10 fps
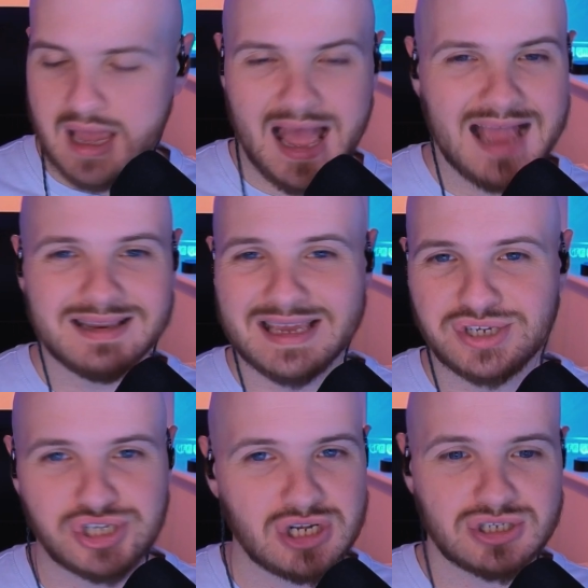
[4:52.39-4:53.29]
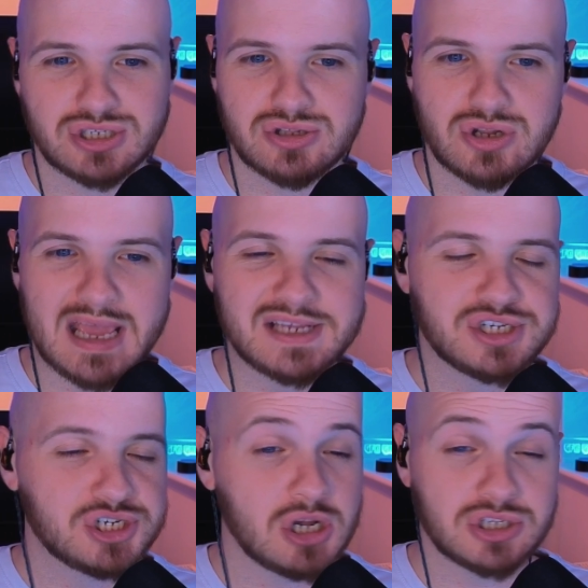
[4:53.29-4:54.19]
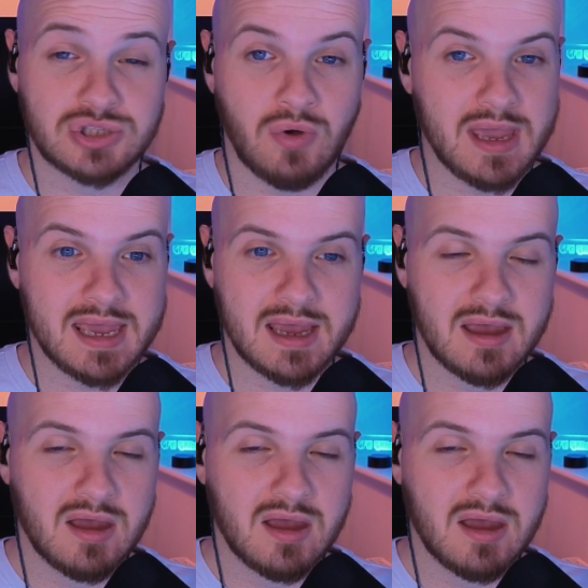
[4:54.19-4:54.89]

and it's just not it.